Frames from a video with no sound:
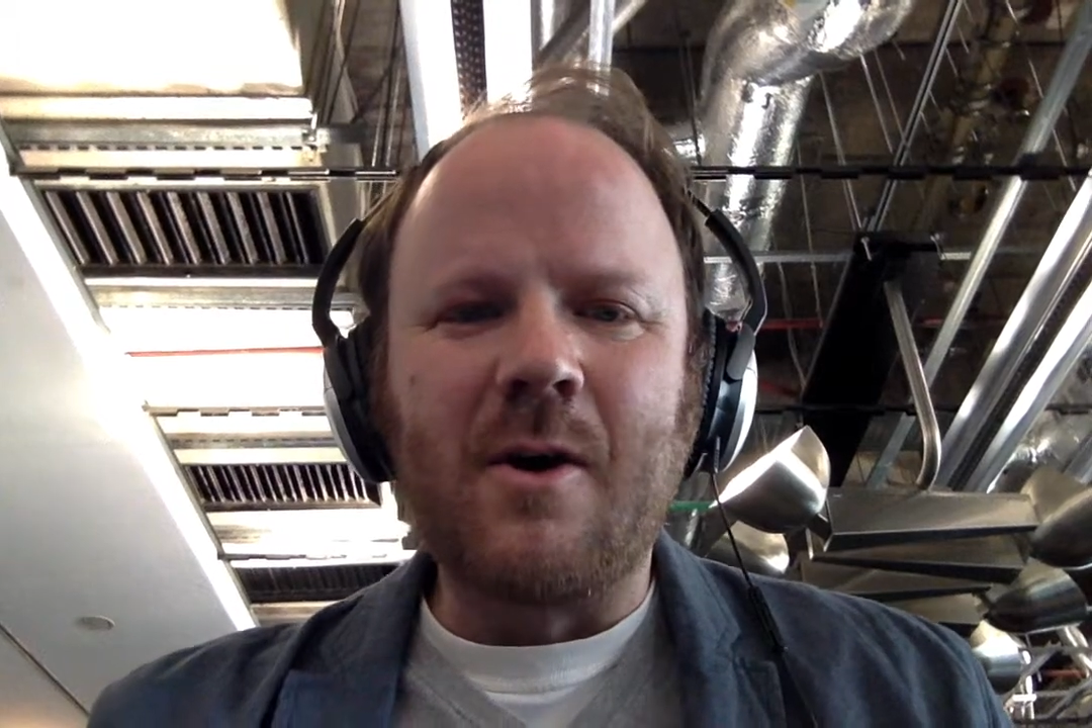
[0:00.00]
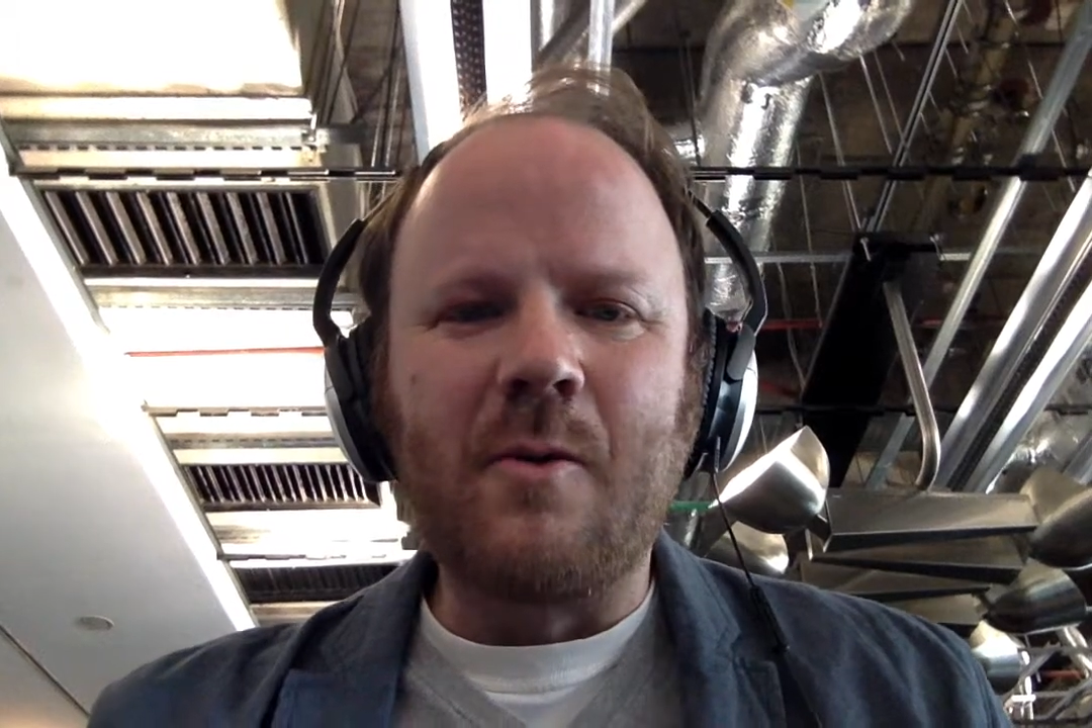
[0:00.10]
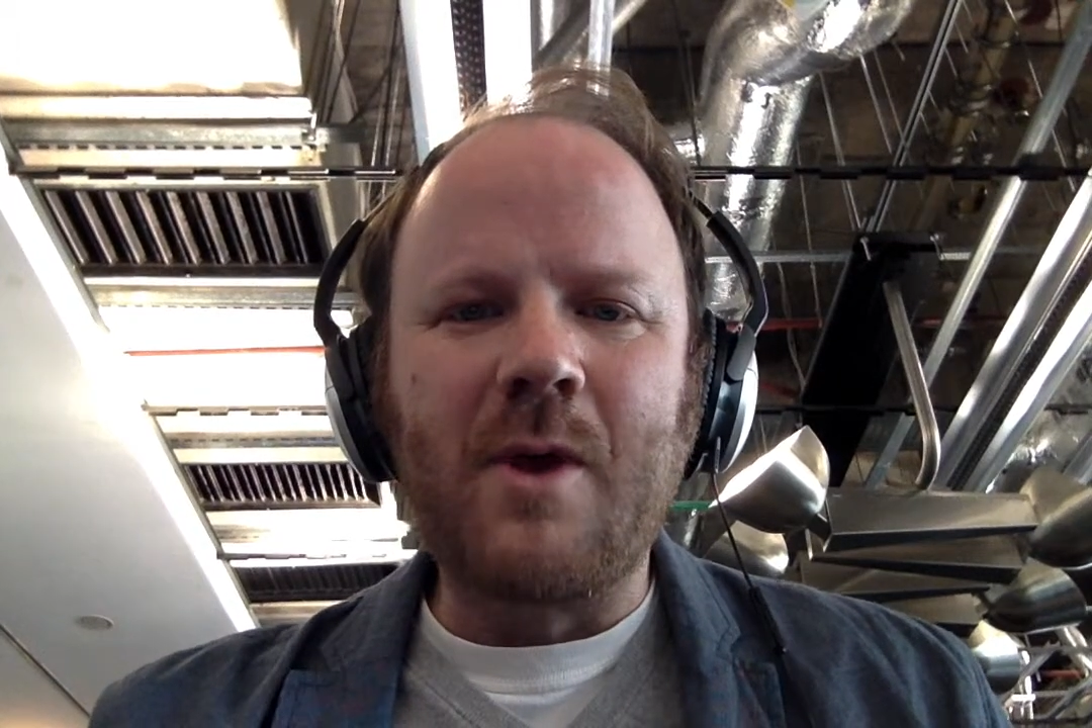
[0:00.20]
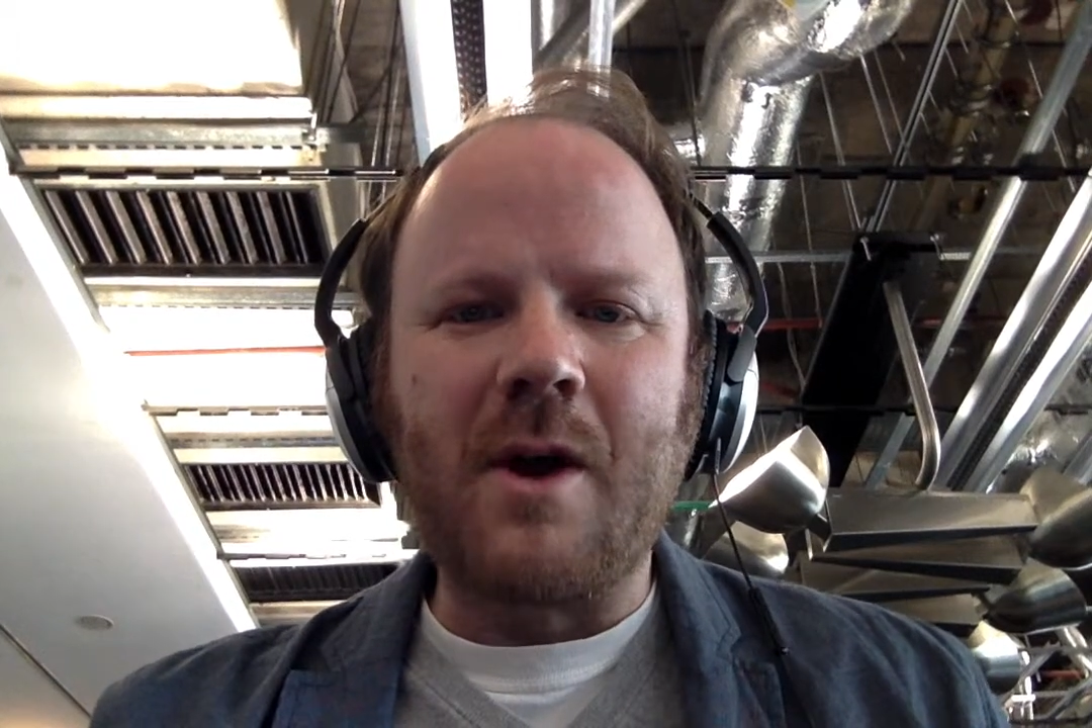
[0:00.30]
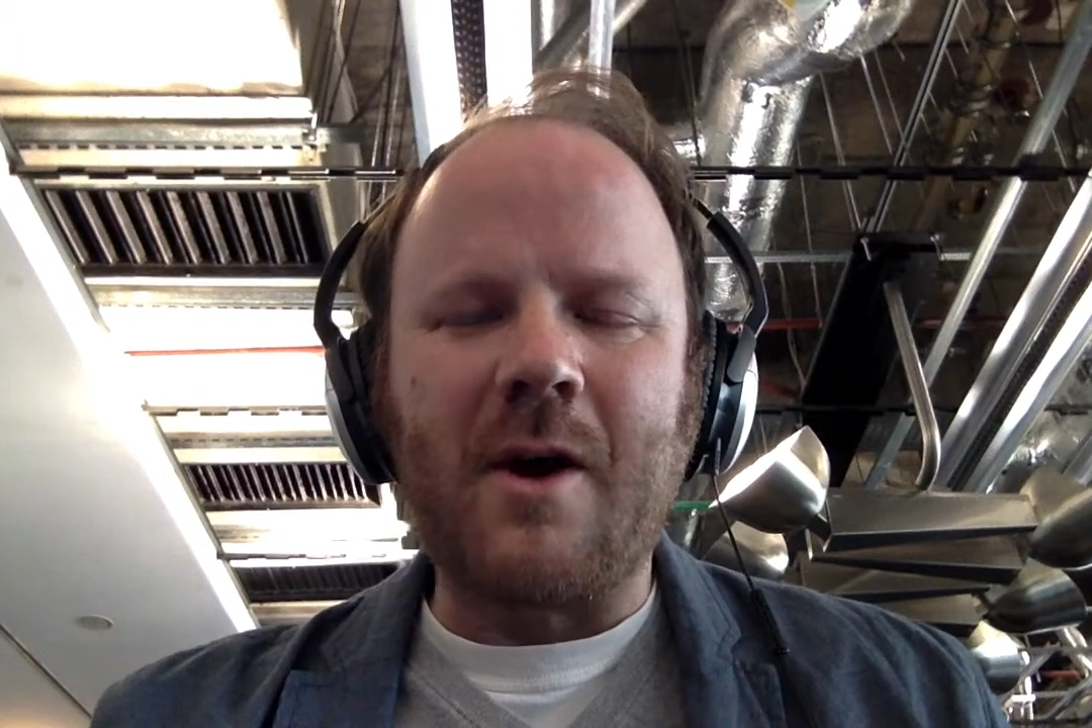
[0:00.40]

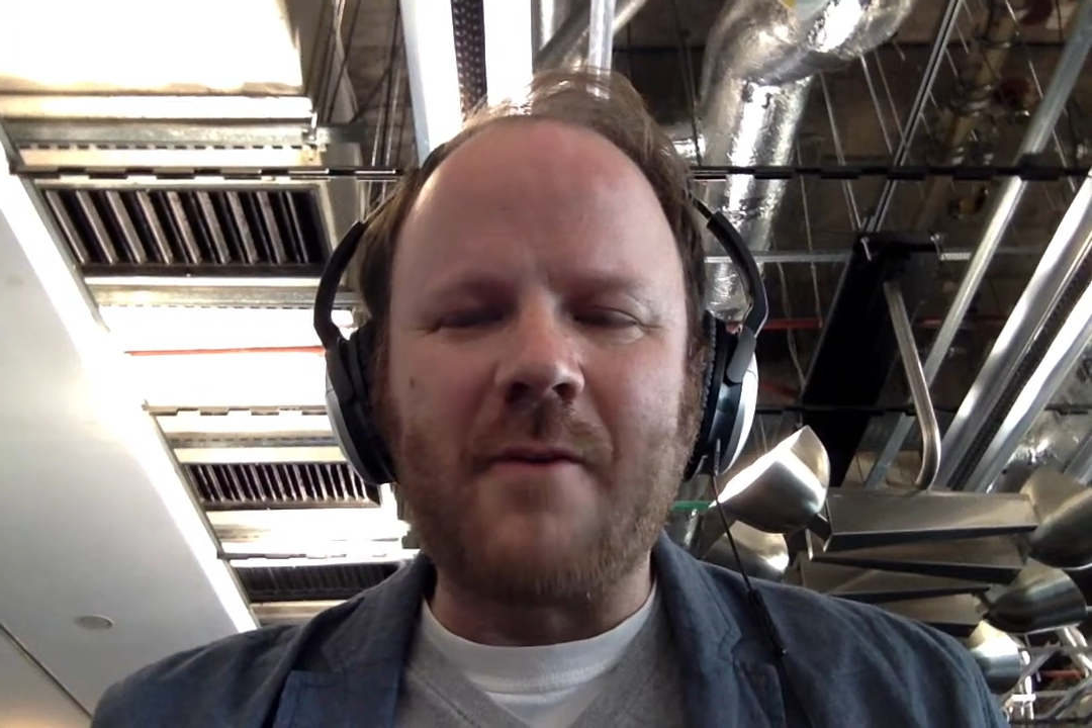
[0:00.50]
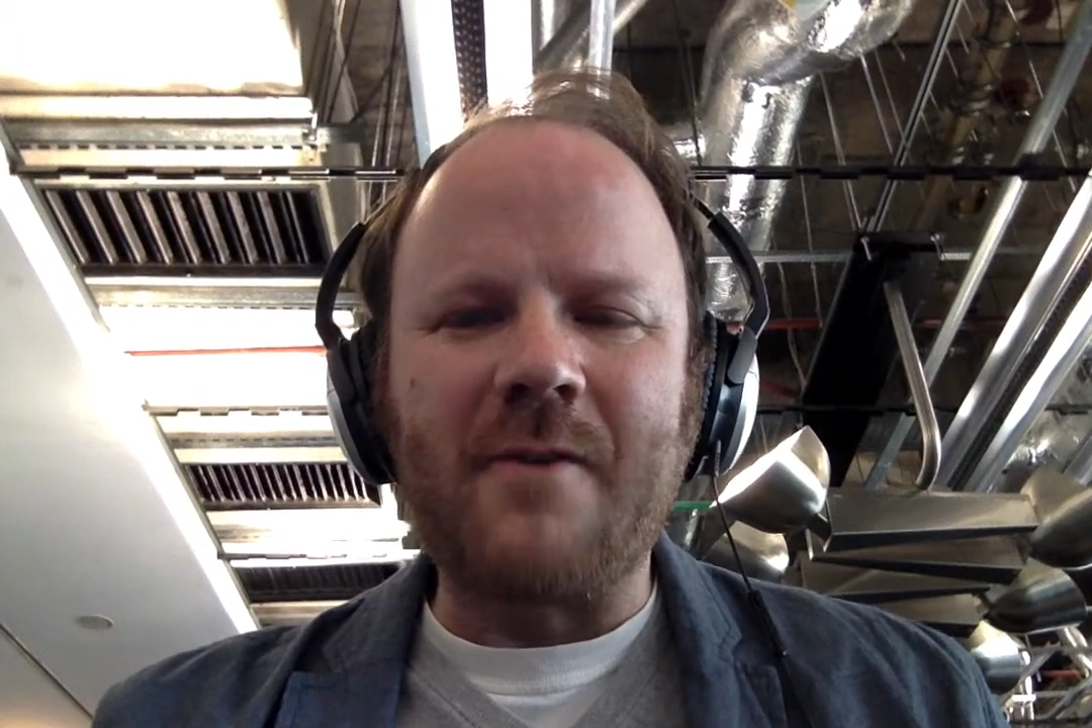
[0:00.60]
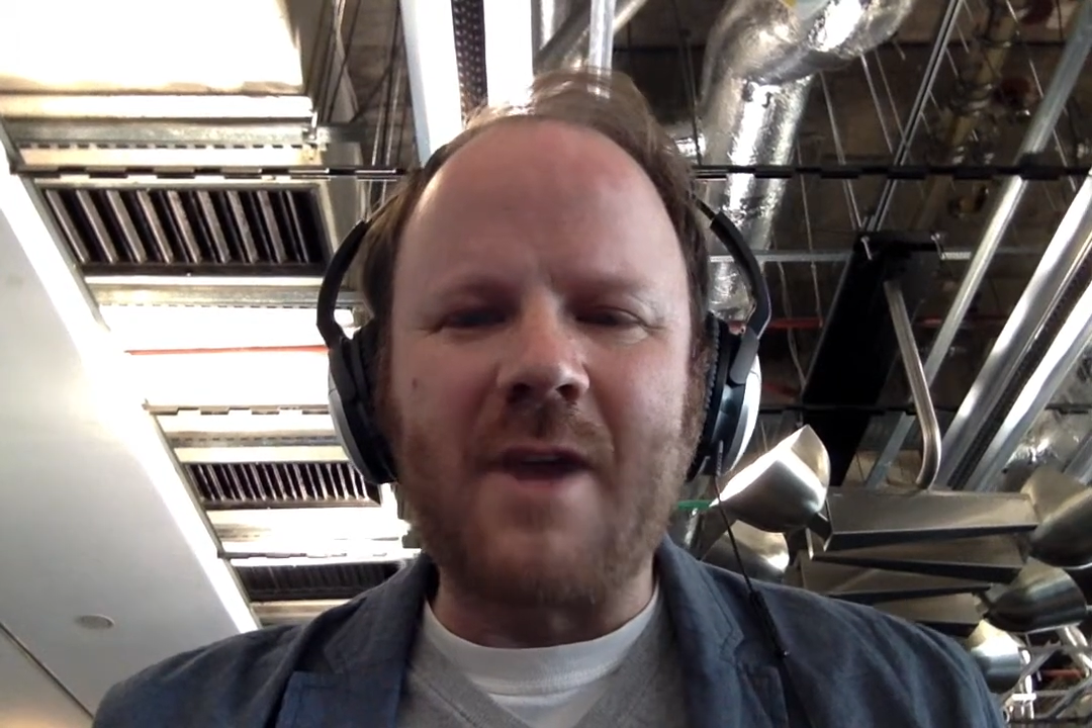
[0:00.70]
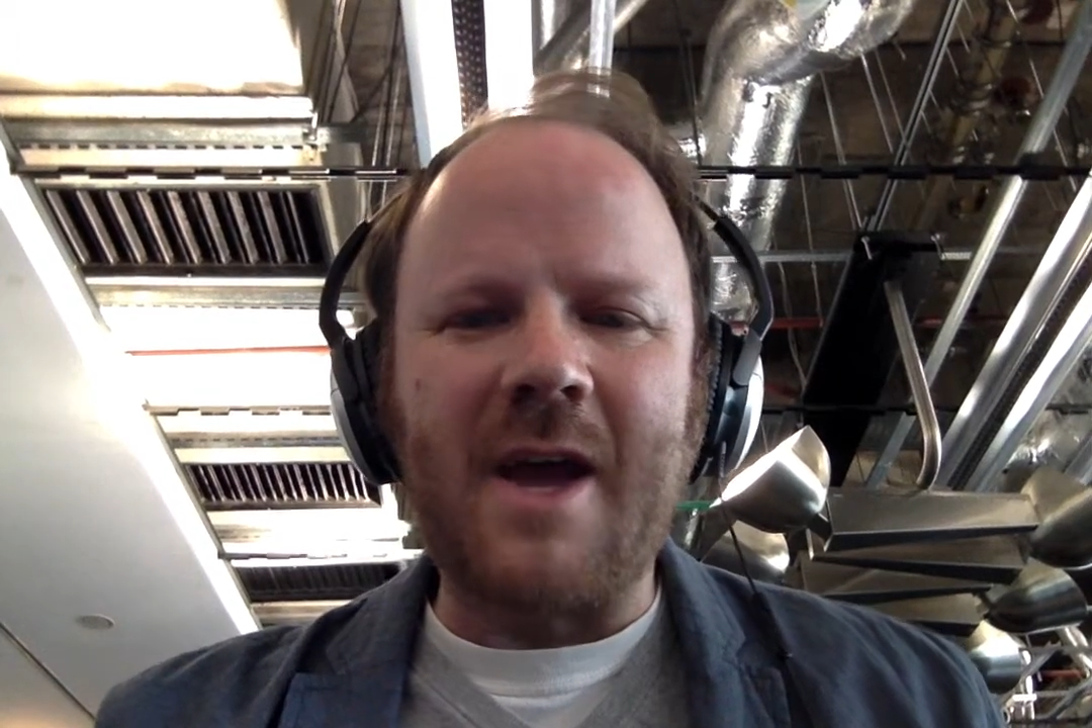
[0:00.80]
we often